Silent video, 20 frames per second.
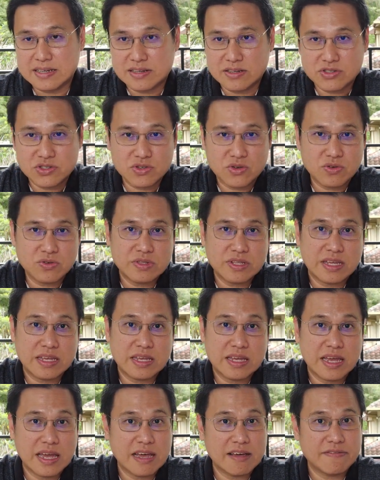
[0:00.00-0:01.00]
also they
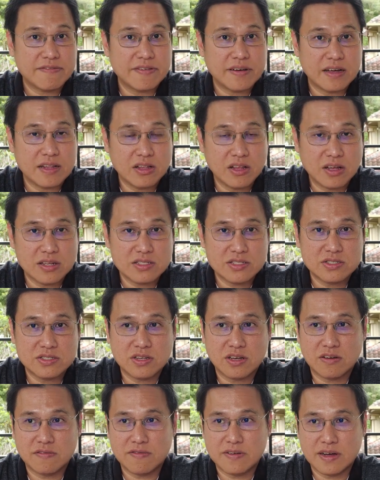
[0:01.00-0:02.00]
have lots
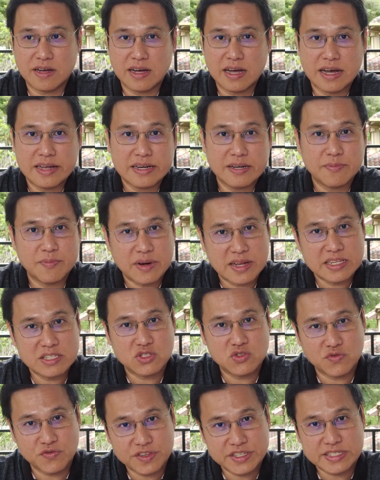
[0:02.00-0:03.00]
of other places
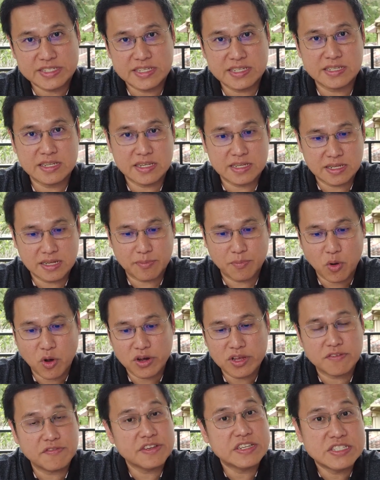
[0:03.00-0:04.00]
to visit, the
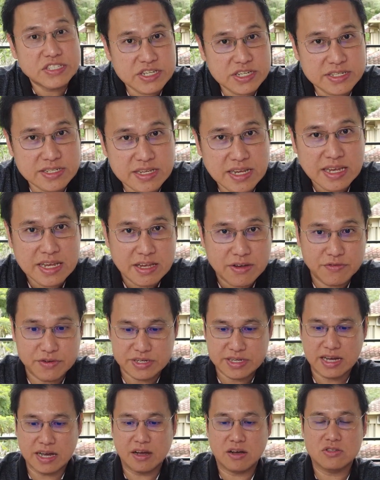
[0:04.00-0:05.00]
point of interest,
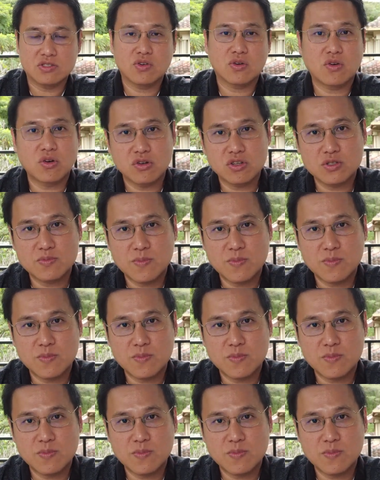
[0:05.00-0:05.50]
which are also close